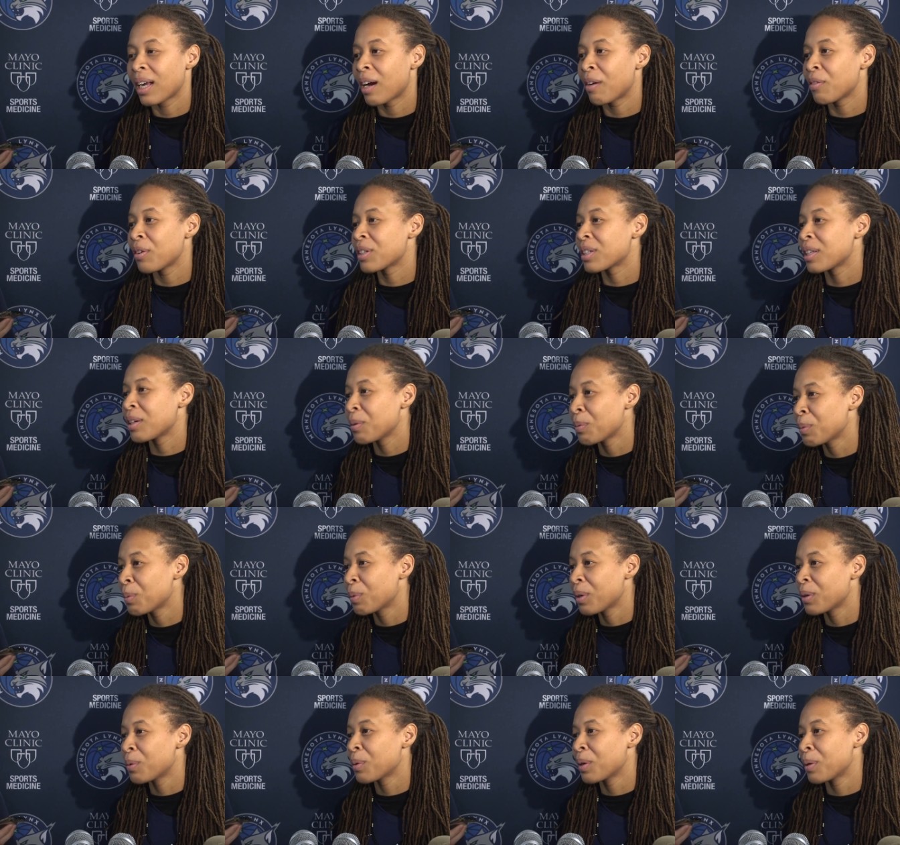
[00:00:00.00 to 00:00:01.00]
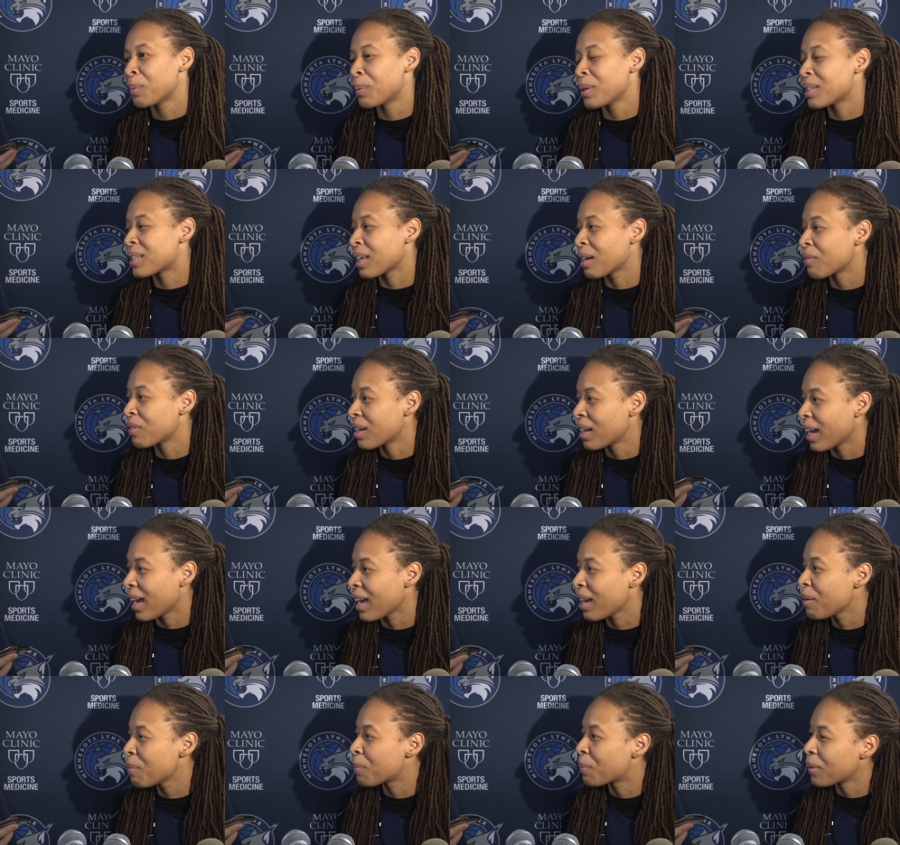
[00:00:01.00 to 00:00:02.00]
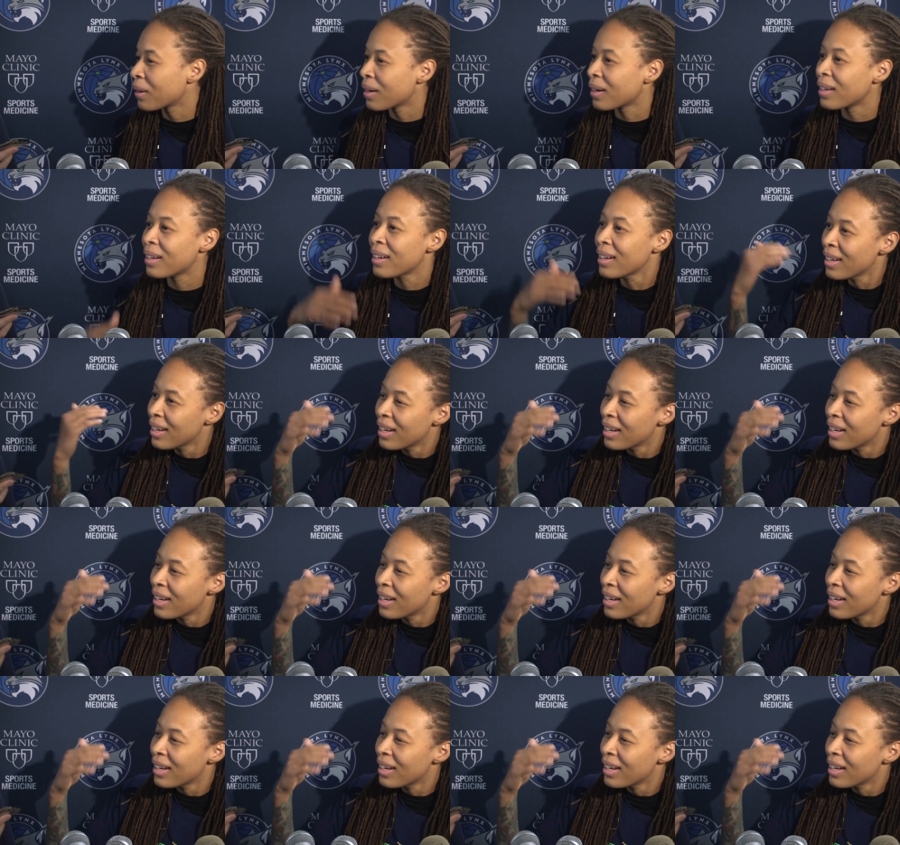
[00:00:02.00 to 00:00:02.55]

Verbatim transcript: Obviously, we wouldn't want to be seven or eight, but